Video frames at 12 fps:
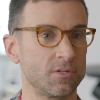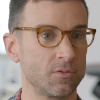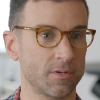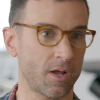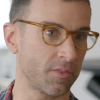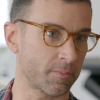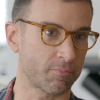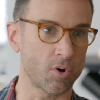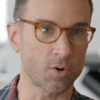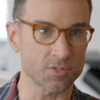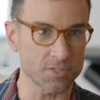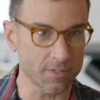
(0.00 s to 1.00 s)
to you and other
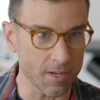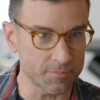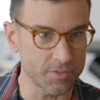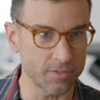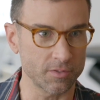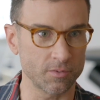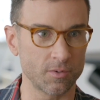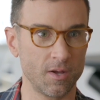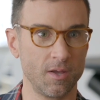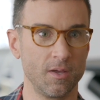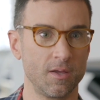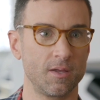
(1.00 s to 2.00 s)
brokers look up to you,
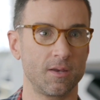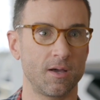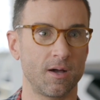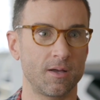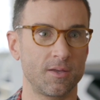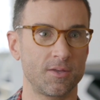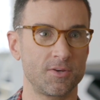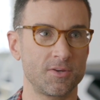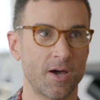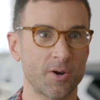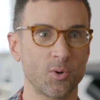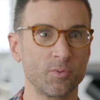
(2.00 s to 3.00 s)

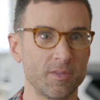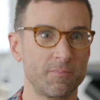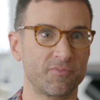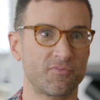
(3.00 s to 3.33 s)
not only